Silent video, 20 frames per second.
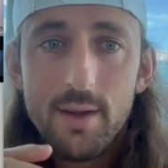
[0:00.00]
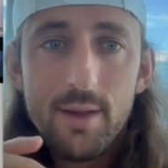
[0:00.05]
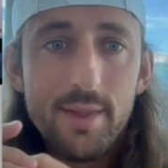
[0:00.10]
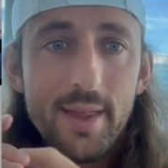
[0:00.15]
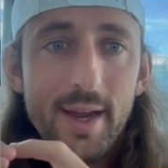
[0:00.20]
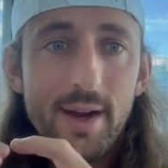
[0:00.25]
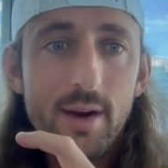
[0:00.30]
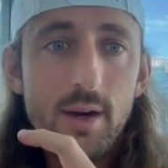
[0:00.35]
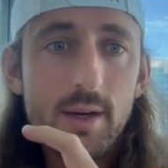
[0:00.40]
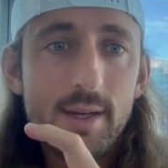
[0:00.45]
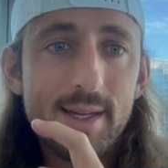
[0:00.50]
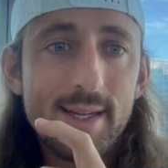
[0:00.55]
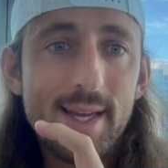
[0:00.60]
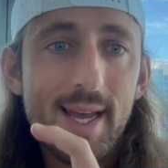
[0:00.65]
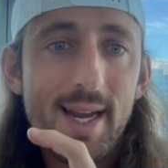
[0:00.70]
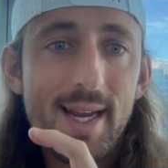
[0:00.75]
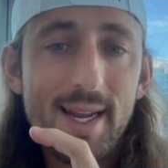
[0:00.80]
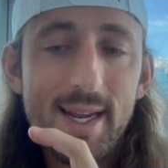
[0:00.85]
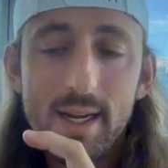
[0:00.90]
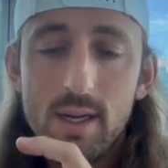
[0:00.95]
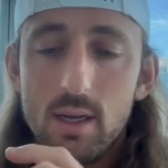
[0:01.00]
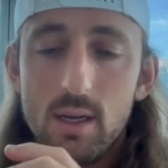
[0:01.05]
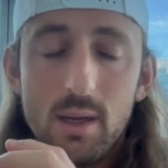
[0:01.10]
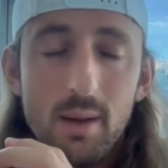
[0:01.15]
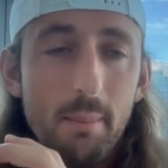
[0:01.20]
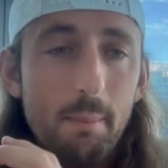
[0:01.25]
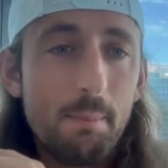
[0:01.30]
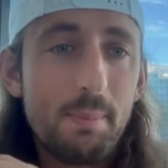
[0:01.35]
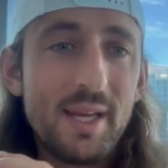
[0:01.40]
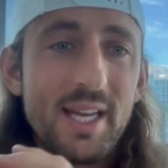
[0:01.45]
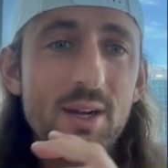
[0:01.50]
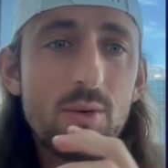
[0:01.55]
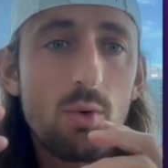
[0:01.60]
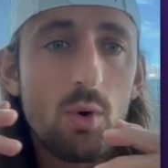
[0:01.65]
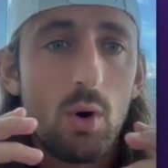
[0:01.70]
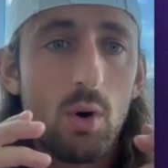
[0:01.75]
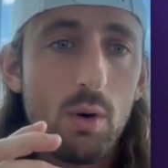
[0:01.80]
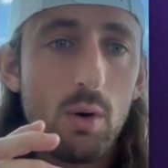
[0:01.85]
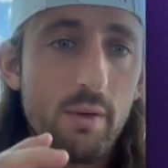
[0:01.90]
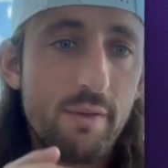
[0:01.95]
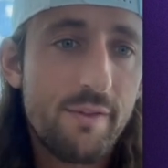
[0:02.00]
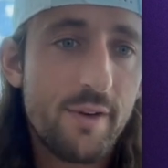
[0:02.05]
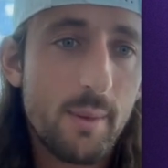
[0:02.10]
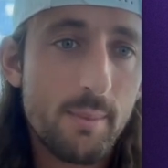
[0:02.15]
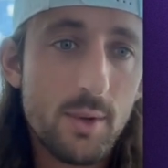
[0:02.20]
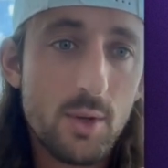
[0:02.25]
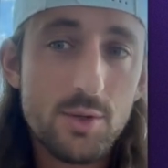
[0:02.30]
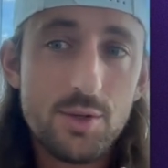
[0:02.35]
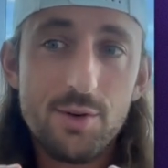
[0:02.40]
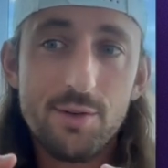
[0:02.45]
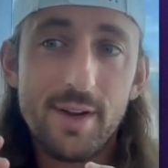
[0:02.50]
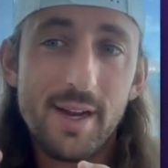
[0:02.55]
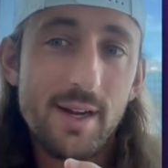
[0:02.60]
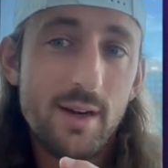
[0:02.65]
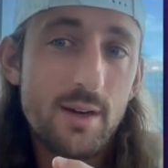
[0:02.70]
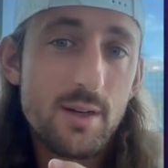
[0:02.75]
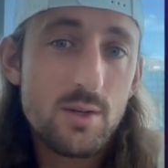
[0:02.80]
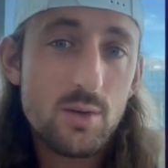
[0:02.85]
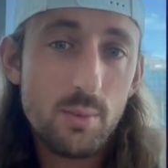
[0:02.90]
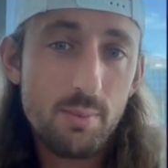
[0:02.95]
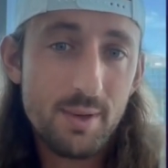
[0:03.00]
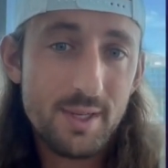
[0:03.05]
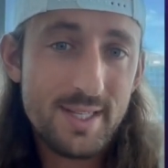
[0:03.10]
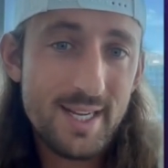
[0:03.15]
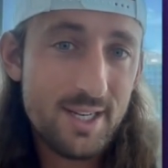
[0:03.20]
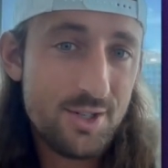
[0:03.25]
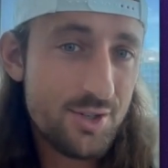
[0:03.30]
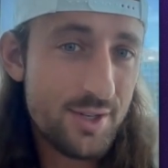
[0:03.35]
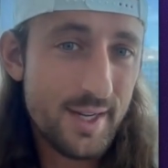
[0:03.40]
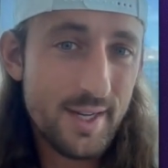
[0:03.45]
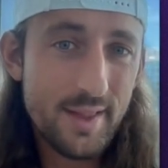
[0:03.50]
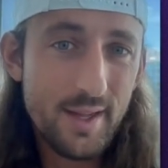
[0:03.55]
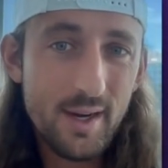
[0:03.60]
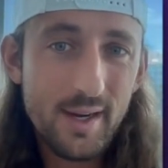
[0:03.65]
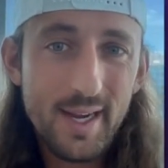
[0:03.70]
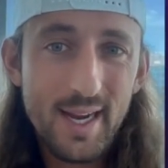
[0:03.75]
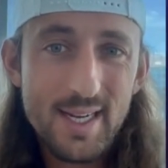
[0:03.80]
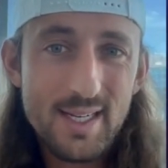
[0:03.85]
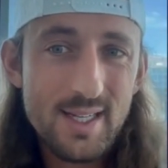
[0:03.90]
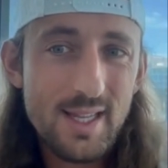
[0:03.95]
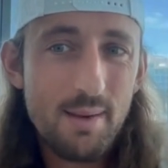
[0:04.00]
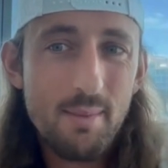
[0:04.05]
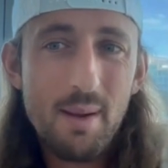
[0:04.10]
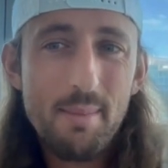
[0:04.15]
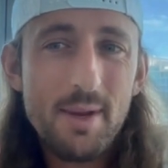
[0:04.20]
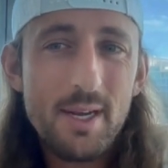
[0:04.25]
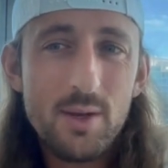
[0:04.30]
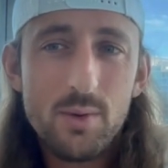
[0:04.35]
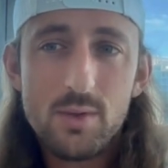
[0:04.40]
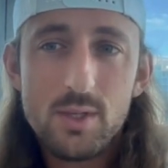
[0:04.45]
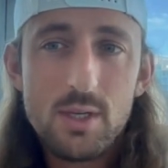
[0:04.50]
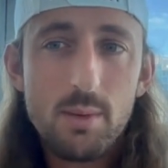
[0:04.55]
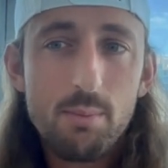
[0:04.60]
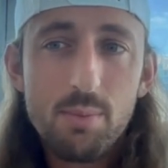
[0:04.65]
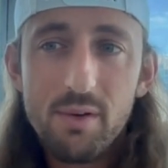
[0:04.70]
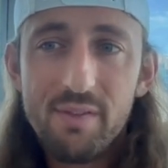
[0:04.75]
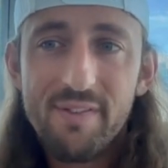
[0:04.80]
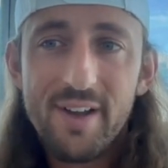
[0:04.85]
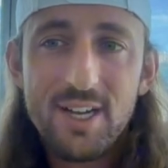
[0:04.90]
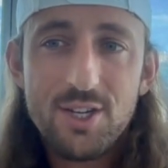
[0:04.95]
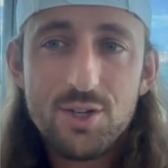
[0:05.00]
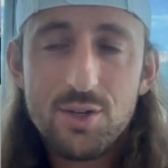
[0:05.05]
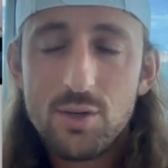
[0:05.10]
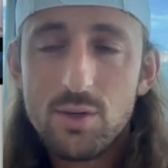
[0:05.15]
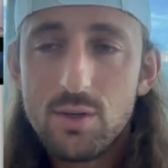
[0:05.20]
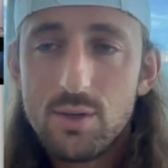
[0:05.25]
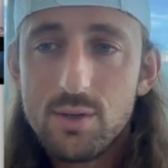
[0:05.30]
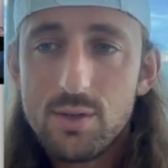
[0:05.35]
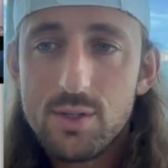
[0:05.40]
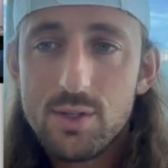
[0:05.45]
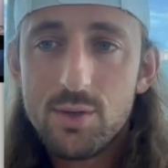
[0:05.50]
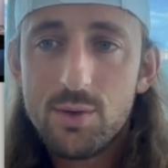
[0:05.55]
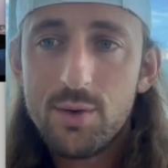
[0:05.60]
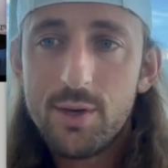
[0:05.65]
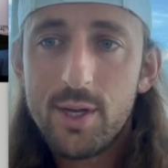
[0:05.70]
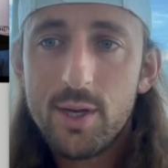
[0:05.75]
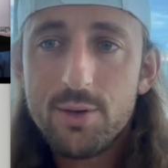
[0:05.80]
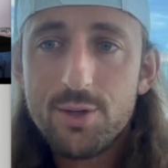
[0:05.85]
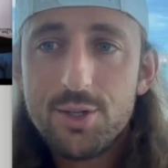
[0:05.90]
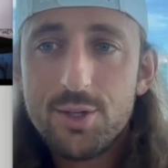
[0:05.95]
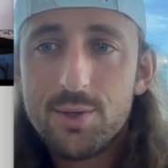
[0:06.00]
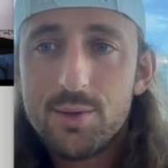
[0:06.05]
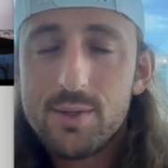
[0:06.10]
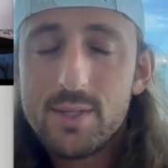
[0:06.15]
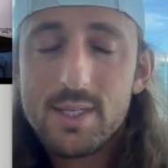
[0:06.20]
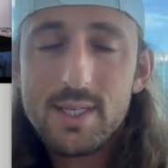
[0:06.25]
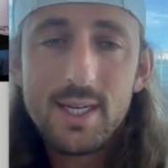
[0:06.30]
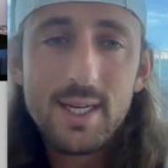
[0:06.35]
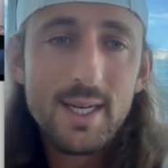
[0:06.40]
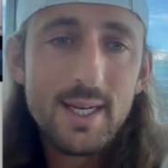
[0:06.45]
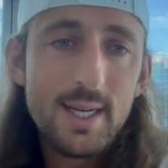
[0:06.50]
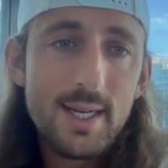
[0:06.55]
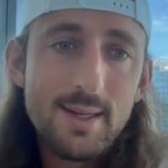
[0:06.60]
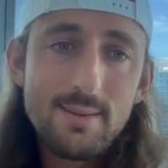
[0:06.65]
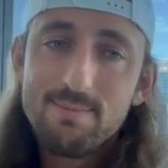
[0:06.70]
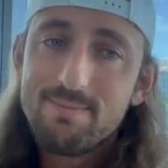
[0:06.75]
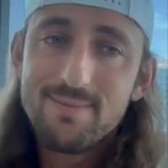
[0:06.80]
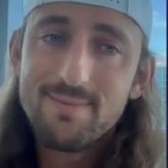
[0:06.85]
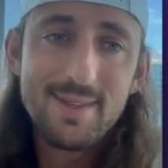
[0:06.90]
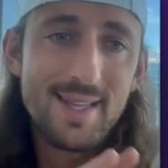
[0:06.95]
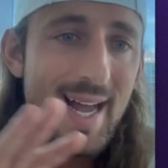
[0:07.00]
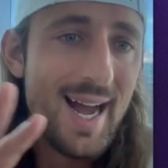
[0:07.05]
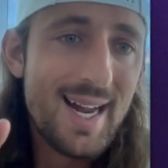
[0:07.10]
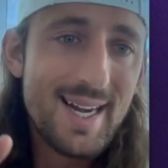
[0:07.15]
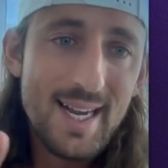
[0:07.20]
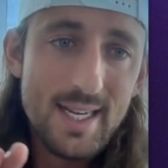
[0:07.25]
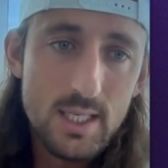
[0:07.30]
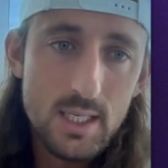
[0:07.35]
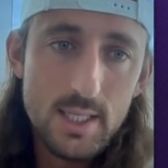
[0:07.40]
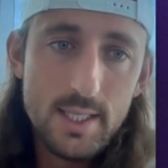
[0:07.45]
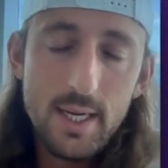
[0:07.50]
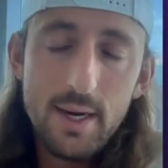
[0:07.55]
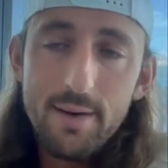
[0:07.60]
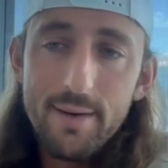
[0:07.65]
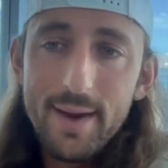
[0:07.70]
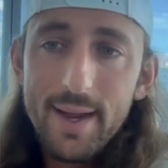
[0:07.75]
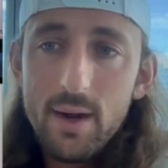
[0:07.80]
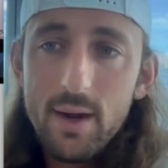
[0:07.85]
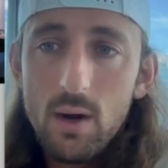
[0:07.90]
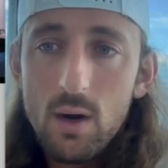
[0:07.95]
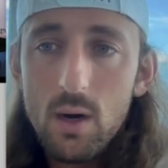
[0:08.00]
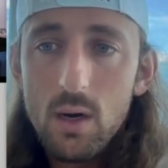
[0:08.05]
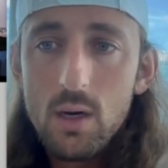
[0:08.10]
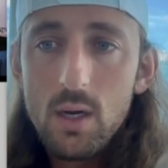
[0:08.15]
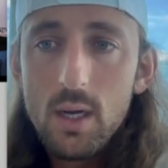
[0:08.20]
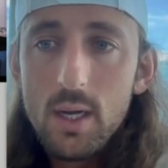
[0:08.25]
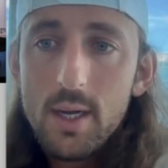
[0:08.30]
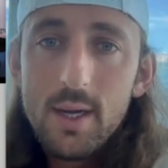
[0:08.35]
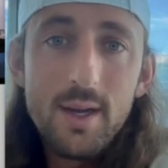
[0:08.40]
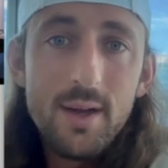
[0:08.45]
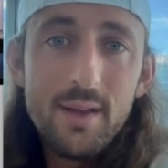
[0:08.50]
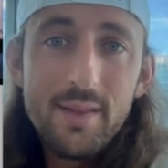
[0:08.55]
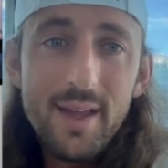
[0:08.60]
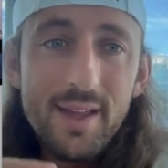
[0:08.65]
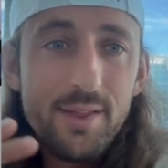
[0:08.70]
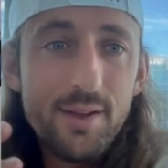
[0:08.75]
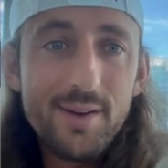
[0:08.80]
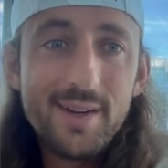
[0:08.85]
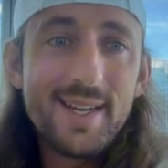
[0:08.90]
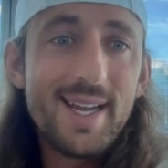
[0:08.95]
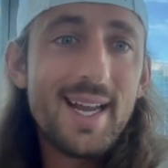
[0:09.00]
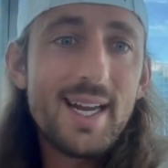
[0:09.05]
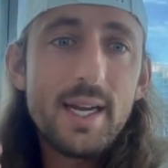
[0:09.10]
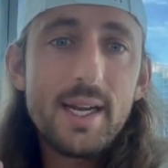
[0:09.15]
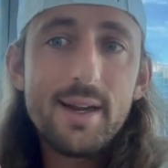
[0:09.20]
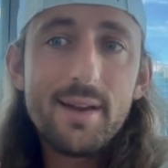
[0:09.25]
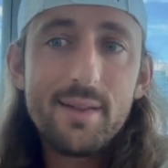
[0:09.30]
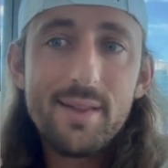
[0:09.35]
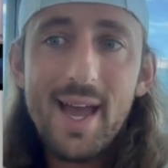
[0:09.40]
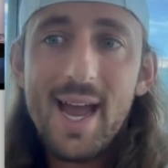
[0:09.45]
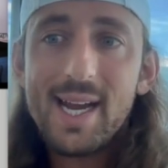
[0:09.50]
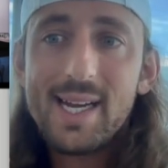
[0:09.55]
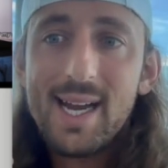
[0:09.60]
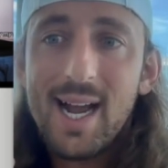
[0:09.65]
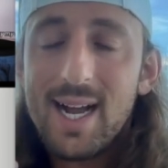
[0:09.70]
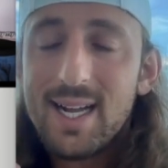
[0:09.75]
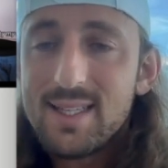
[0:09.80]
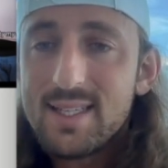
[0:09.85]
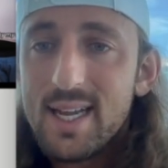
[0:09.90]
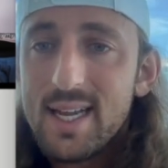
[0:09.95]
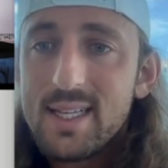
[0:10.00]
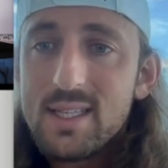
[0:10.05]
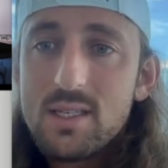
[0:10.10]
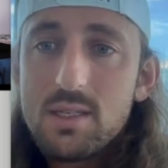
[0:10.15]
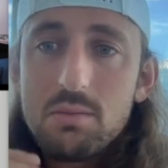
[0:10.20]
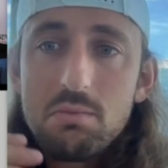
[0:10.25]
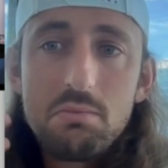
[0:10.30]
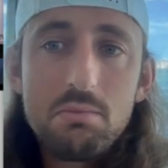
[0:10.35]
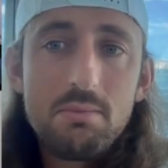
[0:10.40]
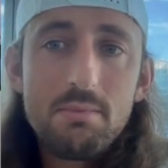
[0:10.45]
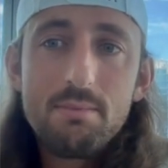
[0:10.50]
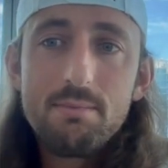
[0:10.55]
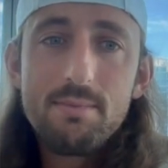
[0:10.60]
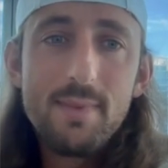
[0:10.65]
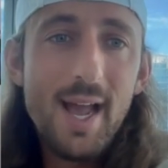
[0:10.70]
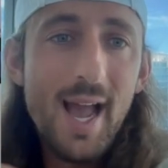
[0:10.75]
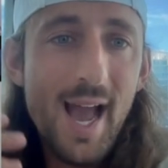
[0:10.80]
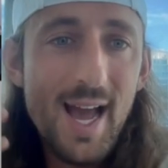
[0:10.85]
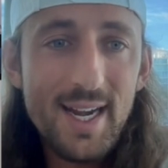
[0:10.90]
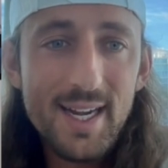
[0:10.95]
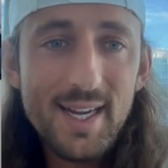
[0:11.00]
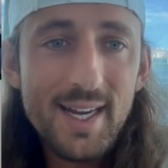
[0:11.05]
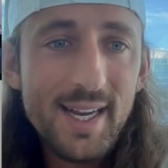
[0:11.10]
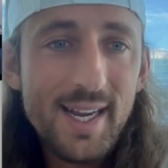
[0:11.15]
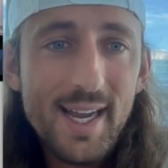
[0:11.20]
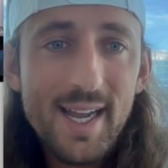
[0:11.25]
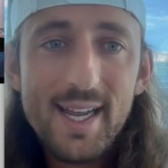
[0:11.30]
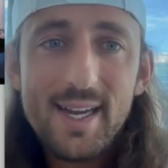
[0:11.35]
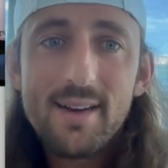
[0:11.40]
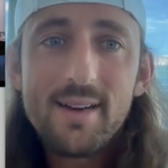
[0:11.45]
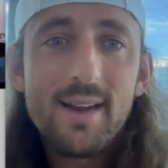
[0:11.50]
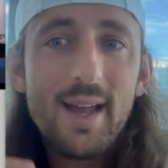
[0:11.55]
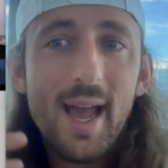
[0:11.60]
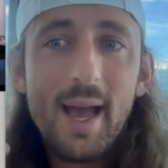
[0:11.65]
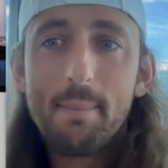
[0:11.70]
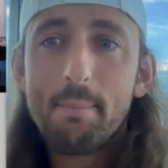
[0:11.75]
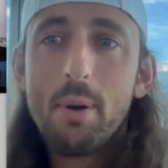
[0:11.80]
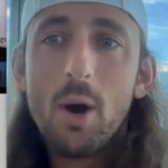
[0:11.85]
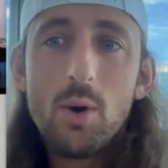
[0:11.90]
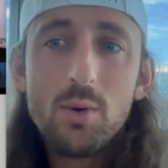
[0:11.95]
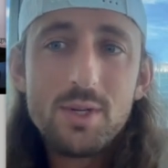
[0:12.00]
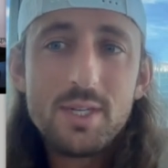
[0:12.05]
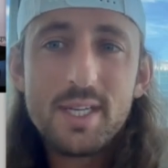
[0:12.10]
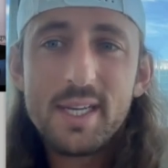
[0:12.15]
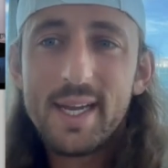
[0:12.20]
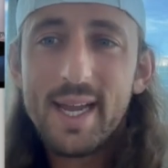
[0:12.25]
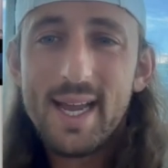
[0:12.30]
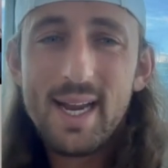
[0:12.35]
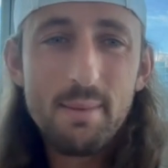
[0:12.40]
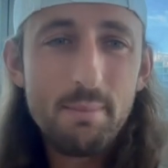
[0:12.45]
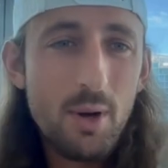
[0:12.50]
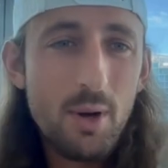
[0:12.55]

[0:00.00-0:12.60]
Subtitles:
They are getting B-roll from those creators, or potentially in their case, they might be doing some professional studio shoots, not necessary at all. Then they're getting that content, editing it and posting